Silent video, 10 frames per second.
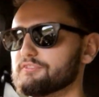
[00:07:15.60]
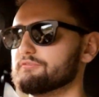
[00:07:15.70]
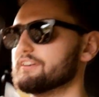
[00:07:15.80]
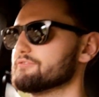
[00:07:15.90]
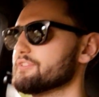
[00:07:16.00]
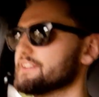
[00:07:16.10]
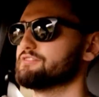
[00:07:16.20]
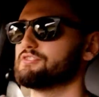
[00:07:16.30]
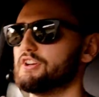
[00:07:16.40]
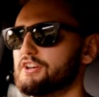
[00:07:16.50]
the rev
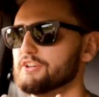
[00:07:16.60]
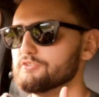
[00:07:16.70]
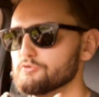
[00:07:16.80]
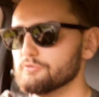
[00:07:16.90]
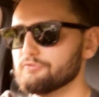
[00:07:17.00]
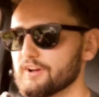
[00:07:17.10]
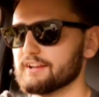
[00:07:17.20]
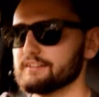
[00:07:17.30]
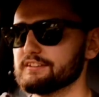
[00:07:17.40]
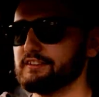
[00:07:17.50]
range, you will
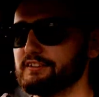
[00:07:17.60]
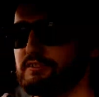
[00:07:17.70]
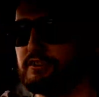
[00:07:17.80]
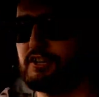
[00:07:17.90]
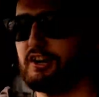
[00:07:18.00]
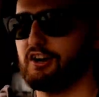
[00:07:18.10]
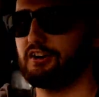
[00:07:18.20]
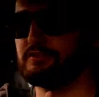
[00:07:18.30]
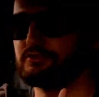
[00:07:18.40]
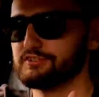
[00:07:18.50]
find the
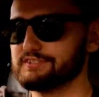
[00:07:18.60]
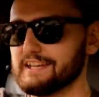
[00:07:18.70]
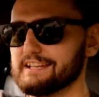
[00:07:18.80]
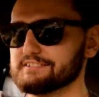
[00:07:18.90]
car just takes